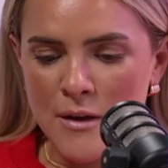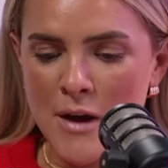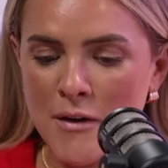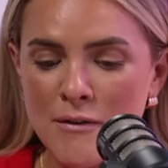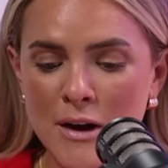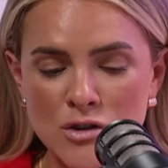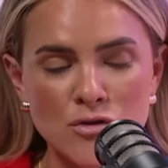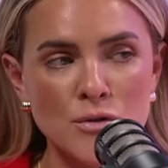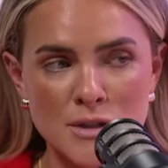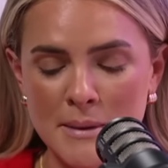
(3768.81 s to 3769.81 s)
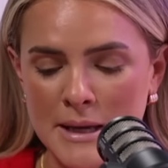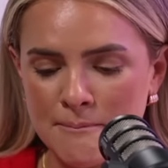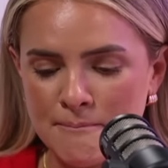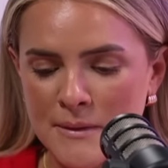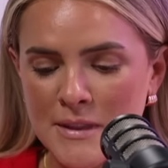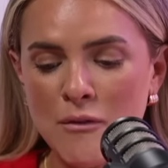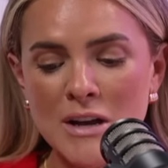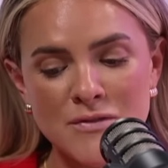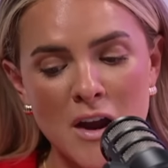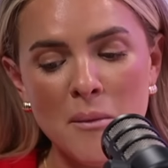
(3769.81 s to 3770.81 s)
Very, very true to me. That
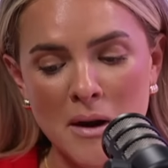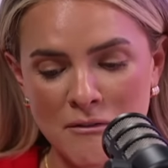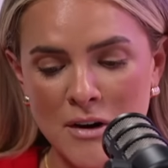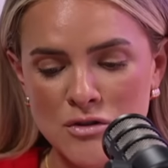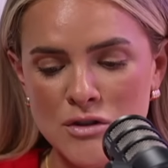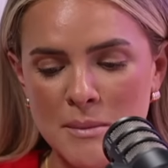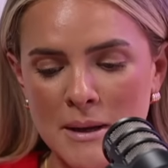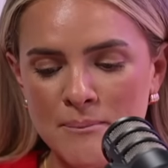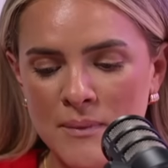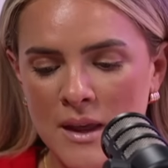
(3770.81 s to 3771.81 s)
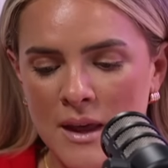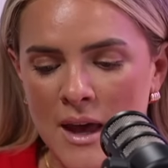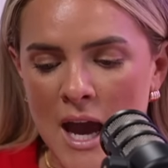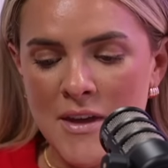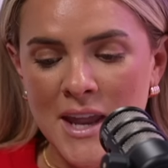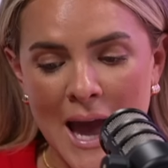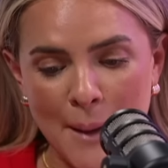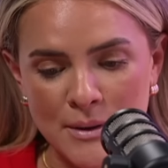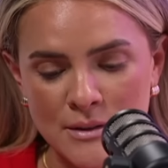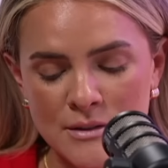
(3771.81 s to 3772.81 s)
rings very, very true to me. And then it
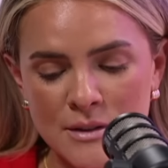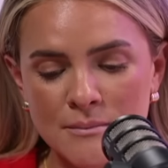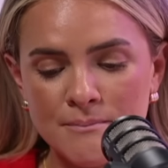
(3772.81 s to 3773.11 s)
happened.